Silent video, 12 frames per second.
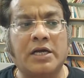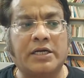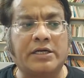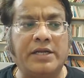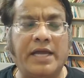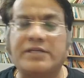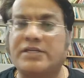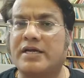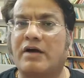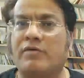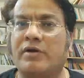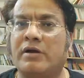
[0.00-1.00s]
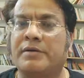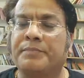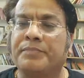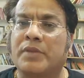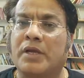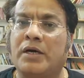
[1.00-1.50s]
creating our
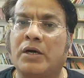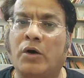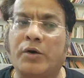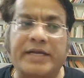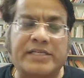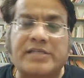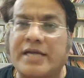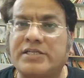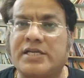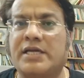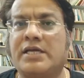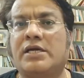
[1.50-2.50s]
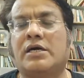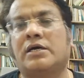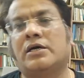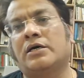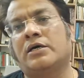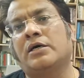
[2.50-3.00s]
or exciting
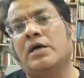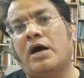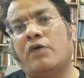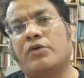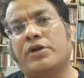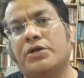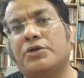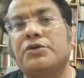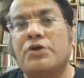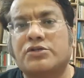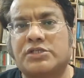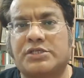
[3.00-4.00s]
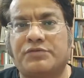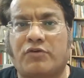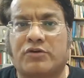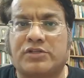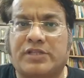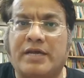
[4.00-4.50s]
our curiosity for
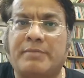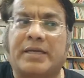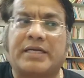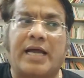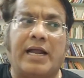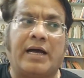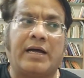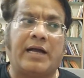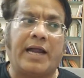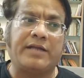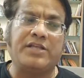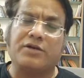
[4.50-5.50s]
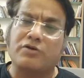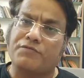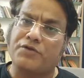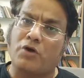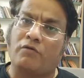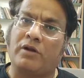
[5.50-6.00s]
the thing, but at the end of the
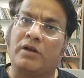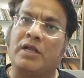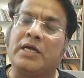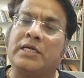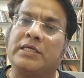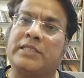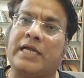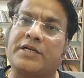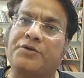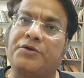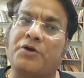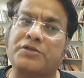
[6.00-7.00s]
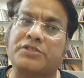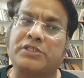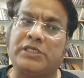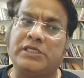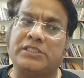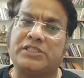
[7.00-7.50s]
novel that
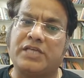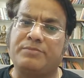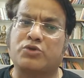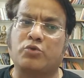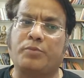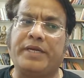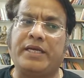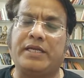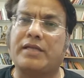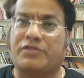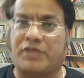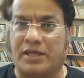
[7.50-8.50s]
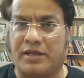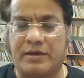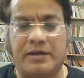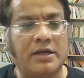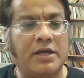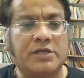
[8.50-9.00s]
curiosity seems to be nothing.
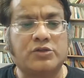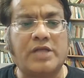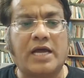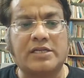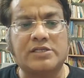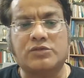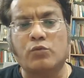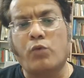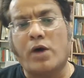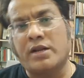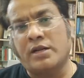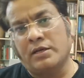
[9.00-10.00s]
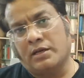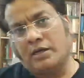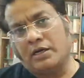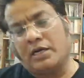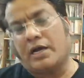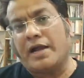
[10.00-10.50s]
So that is one
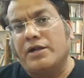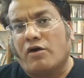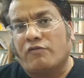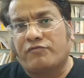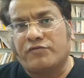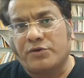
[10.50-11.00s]
kind of